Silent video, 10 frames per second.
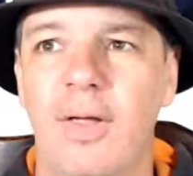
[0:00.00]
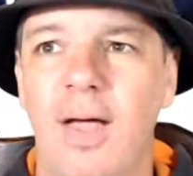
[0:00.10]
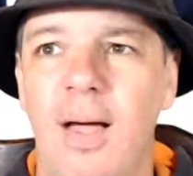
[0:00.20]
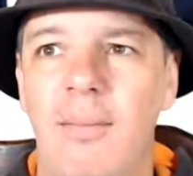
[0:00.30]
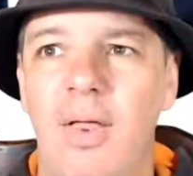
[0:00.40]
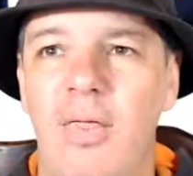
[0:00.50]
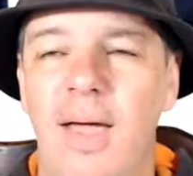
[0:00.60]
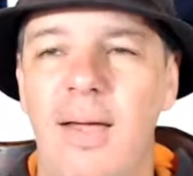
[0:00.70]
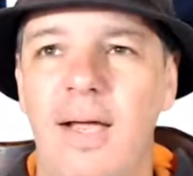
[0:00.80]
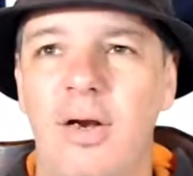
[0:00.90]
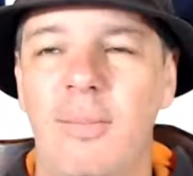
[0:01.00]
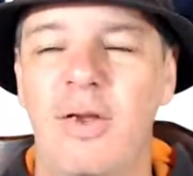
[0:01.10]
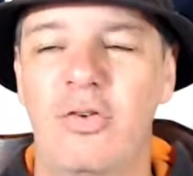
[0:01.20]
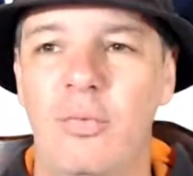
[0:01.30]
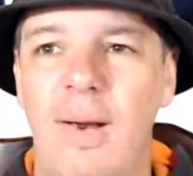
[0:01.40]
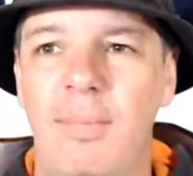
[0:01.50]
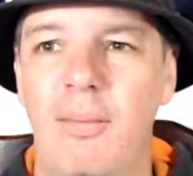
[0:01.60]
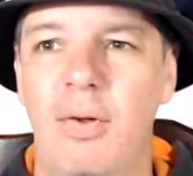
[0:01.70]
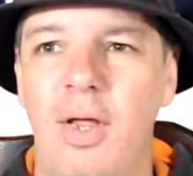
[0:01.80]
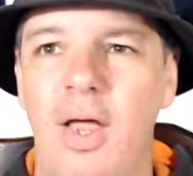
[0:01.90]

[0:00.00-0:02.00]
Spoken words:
England managed to wrap up